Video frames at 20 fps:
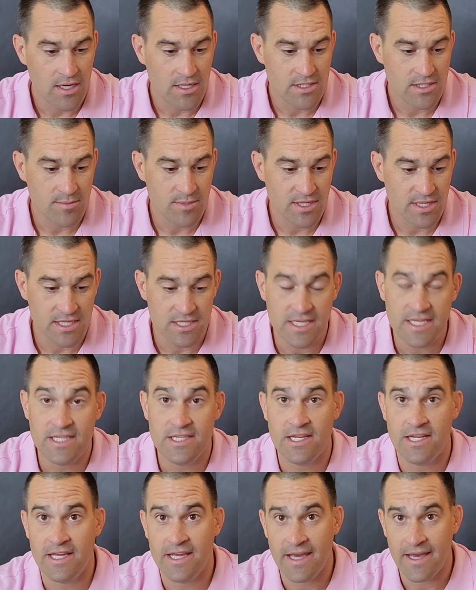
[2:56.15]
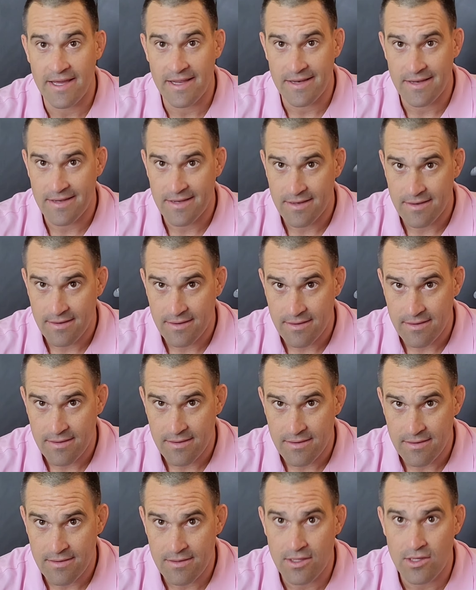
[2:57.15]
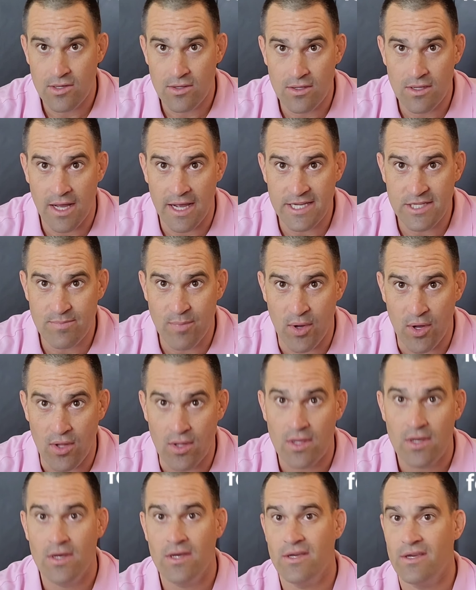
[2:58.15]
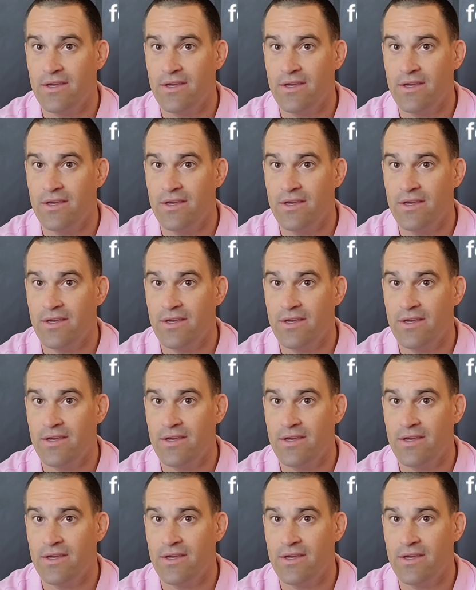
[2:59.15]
something that's easy to get, a little ice ball.